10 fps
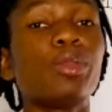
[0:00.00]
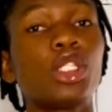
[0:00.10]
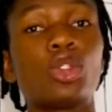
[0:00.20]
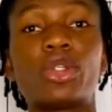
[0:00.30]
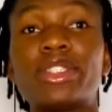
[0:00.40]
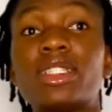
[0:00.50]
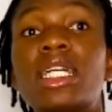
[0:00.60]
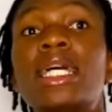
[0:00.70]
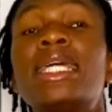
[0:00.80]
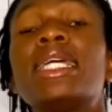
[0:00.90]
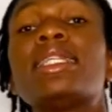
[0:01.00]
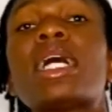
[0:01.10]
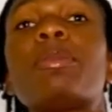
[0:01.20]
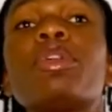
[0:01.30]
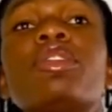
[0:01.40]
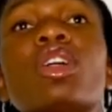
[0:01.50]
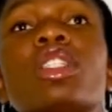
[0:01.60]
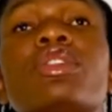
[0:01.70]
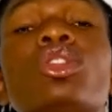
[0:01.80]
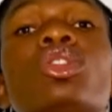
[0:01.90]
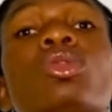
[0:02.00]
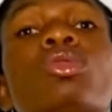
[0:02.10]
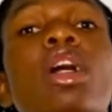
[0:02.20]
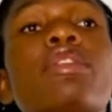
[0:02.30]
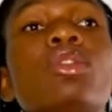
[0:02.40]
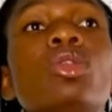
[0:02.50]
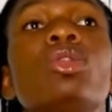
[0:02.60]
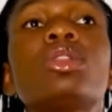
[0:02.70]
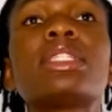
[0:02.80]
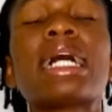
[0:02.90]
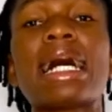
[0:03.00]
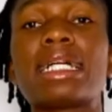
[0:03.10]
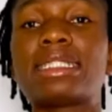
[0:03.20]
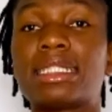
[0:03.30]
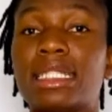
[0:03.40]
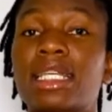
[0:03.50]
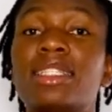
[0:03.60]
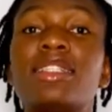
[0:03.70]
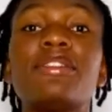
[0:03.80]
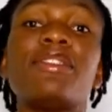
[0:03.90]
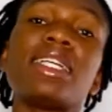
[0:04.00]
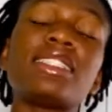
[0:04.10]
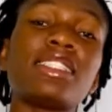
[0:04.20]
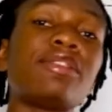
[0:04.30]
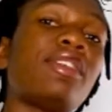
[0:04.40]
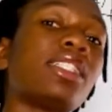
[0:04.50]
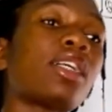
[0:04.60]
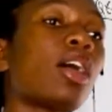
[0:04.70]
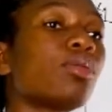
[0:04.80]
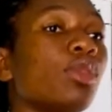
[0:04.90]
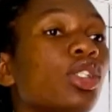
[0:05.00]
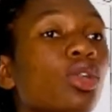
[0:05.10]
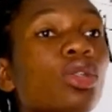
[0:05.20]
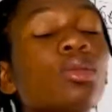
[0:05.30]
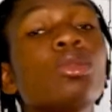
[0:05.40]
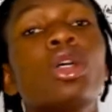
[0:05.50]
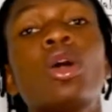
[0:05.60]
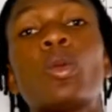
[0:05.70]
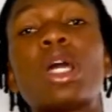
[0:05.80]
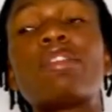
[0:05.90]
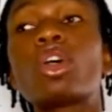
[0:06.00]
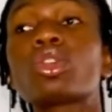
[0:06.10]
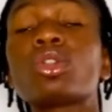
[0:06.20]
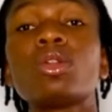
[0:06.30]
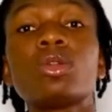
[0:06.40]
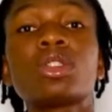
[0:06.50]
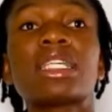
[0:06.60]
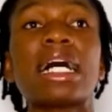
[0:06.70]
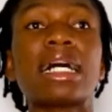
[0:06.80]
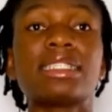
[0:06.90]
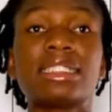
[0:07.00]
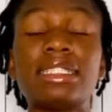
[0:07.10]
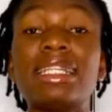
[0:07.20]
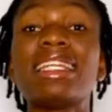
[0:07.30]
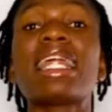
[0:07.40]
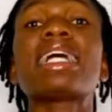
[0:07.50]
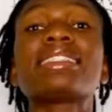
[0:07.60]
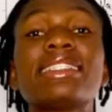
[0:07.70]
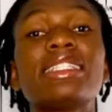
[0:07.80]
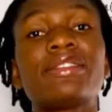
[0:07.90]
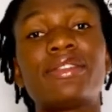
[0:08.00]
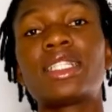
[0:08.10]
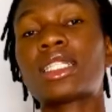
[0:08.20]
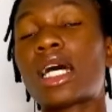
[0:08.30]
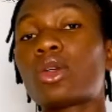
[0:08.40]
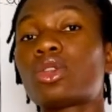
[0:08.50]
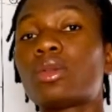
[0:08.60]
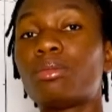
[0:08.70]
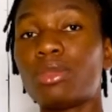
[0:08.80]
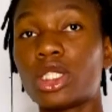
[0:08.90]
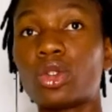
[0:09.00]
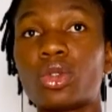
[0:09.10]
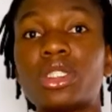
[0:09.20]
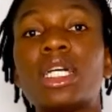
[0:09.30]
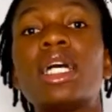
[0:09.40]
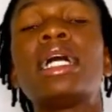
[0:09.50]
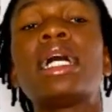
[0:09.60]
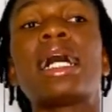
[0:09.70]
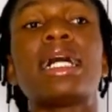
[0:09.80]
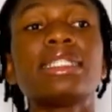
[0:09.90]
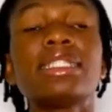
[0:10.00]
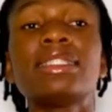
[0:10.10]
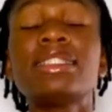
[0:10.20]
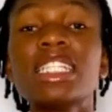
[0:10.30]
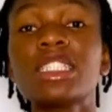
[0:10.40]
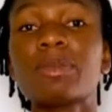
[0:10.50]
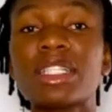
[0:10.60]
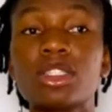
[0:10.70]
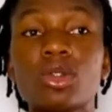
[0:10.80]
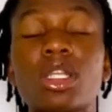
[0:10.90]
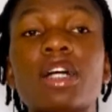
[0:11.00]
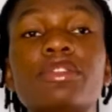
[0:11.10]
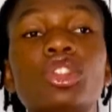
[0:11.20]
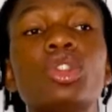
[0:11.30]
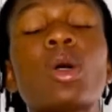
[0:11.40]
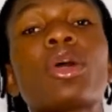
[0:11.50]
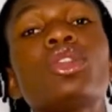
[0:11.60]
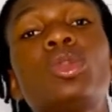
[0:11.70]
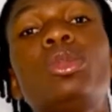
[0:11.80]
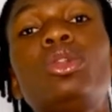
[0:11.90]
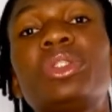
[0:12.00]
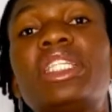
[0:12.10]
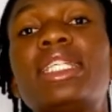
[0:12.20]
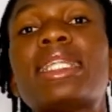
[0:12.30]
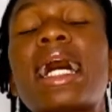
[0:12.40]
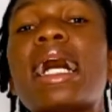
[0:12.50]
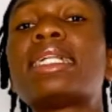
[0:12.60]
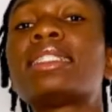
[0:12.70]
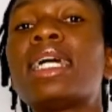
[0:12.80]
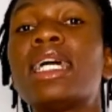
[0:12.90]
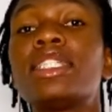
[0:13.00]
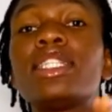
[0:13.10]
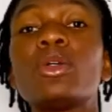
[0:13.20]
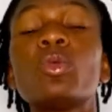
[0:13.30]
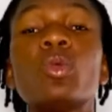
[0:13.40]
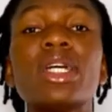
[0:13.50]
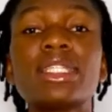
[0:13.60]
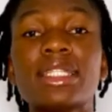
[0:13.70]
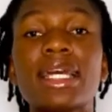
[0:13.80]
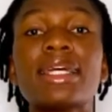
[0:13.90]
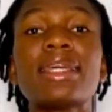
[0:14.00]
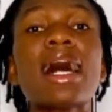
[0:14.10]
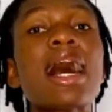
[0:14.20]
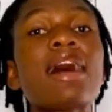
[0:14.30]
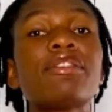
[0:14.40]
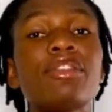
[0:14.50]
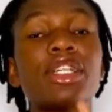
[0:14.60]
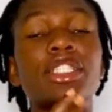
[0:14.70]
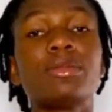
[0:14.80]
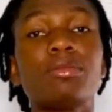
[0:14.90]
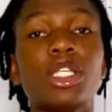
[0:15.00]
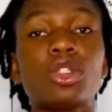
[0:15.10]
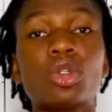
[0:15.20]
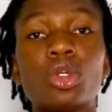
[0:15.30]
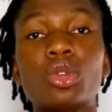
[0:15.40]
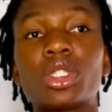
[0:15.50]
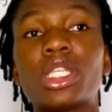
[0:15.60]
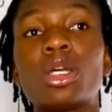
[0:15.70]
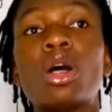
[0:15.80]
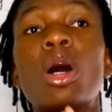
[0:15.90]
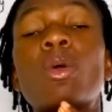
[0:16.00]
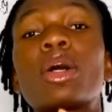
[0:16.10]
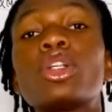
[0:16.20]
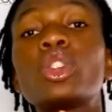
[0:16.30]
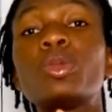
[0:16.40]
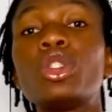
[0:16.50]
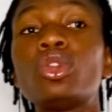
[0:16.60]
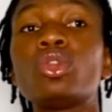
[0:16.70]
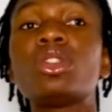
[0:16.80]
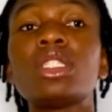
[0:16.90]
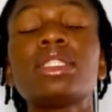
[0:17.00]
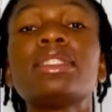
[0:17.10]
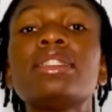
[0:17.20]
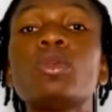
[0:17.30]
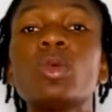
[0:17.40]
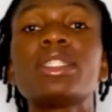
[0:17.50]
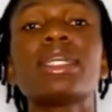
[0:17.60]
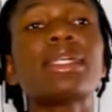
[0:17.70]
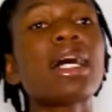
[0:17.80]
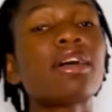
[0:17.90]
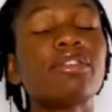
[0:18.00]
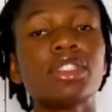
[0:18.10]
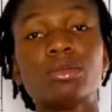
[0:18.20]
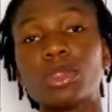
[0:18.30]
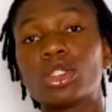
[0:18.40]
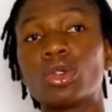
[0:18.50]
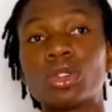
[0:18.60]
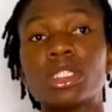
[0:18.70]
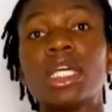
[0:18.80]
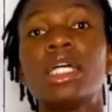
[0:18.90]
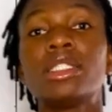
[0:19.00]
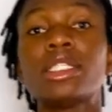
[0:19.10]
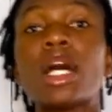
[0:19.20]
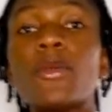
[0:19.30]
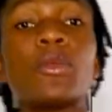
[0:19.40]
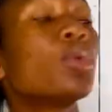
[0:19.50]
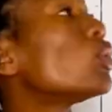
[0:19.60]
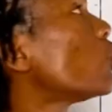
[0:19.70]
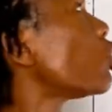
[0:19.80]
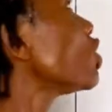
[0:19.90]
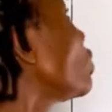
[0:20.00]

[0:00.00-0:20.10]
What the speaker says: method. In our previous videos, we have looked at the first in, first out method. We have also looked at the last in, first out method. And in this particular video, we are going to be looking at the weighted average method. Okay, we are going to be using the weighted average method. Now, what